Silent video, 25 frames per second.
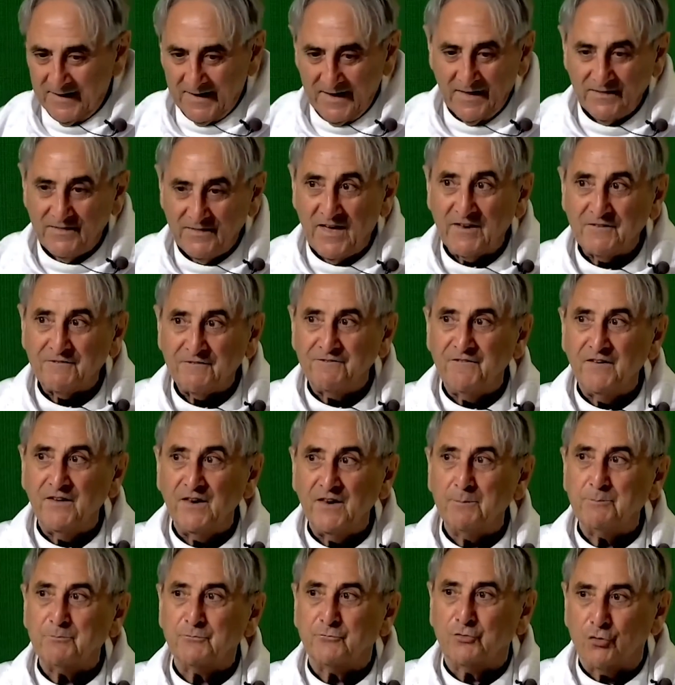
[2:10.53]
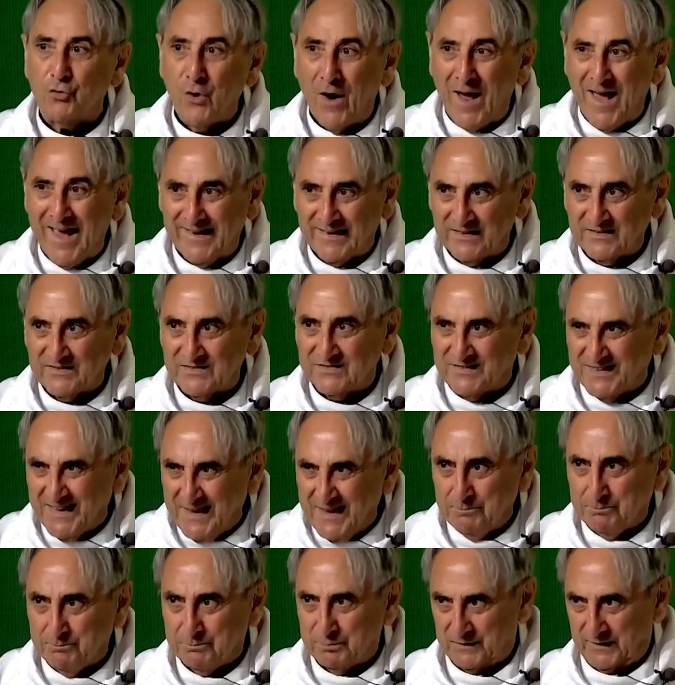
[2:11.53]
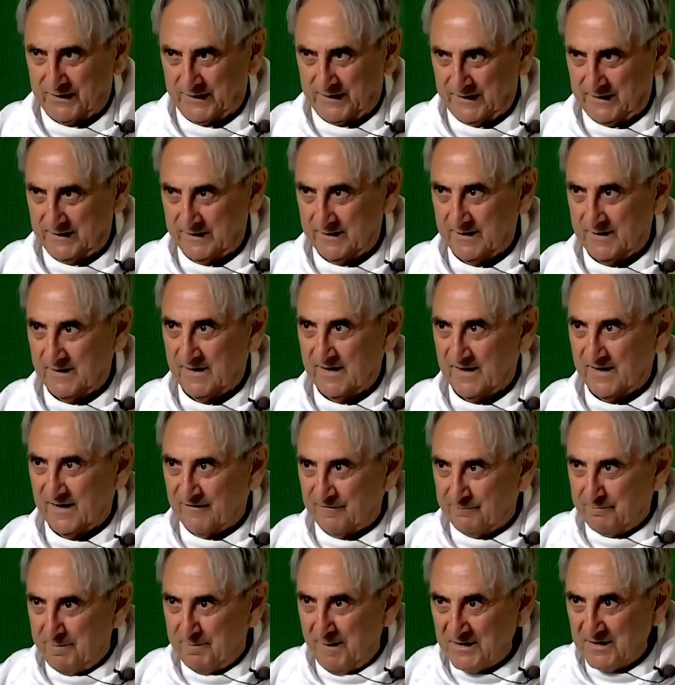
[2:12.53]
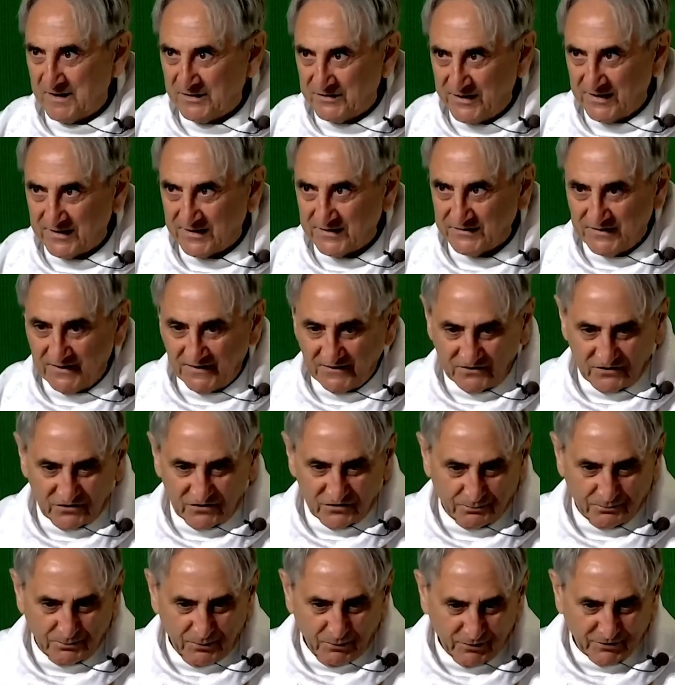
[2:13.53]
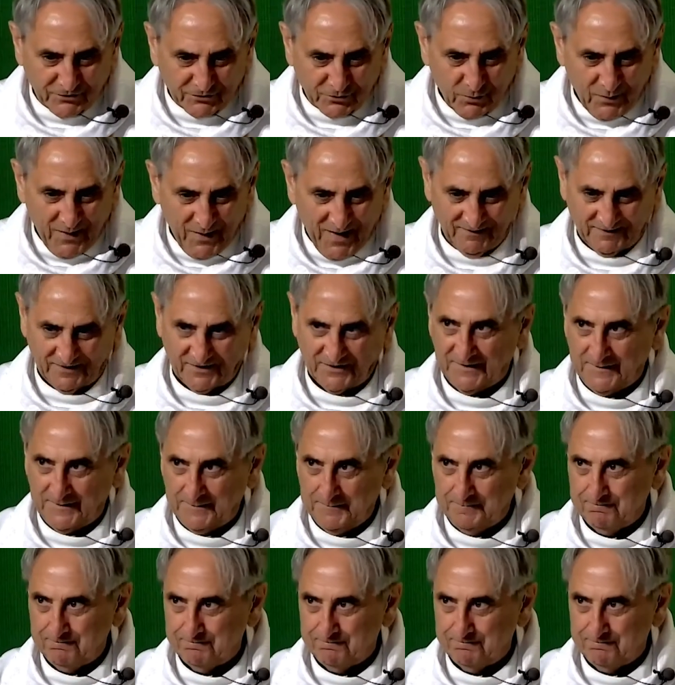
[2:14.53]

that Philip drank deeply of Benedictine spirituality.